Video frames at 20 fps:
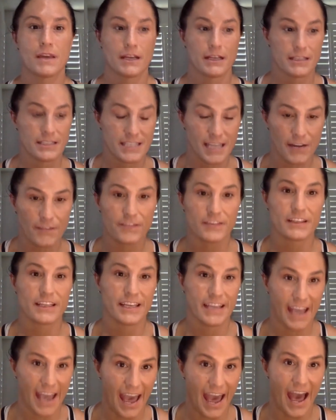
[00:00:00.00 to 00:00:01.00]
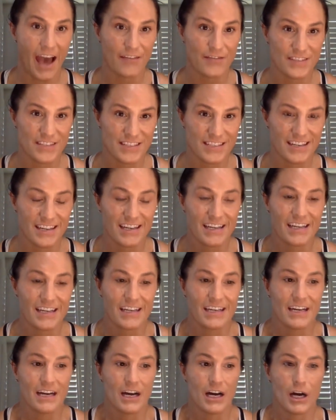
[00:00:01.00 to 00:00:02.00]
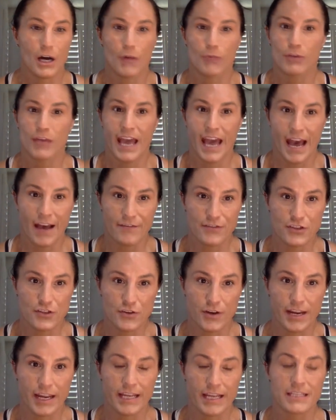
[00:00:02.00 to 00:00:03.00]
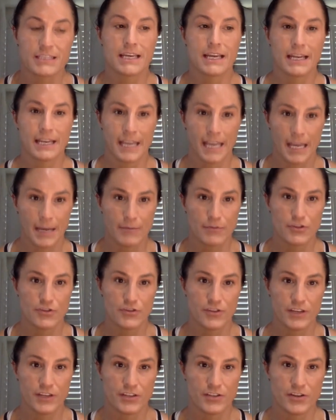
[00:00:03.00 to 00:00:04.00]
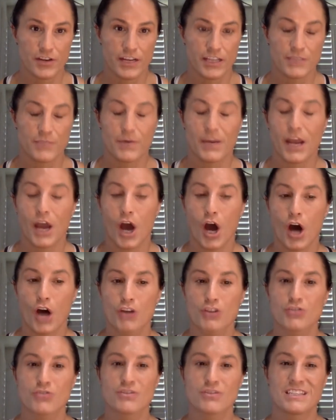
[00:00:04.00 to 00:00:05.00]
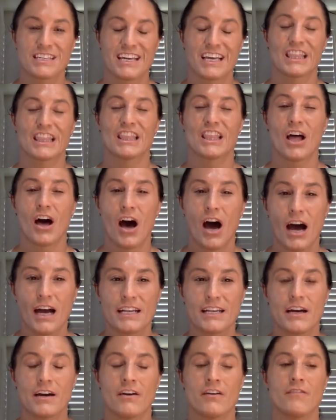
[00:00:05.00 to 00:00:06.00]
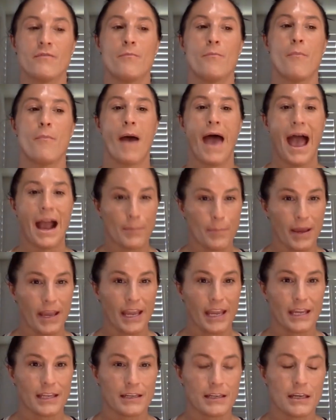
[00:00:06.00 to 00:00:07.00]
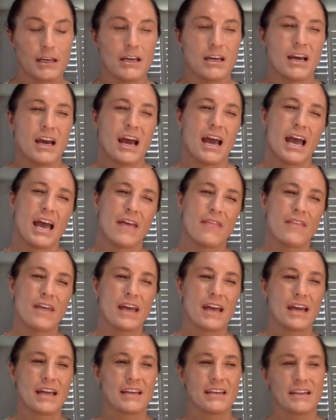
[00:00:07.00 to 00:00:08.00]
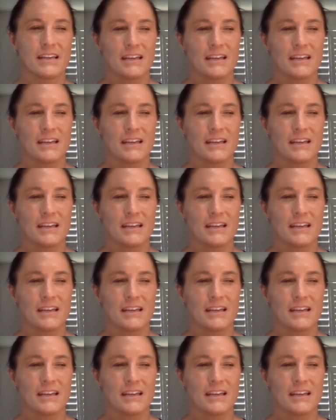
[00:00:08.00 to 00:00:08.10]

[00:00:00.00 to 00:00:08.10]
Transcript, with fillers: Definitely calves um, calf strains and hamstring strains, but I also see a lot of back pain. And then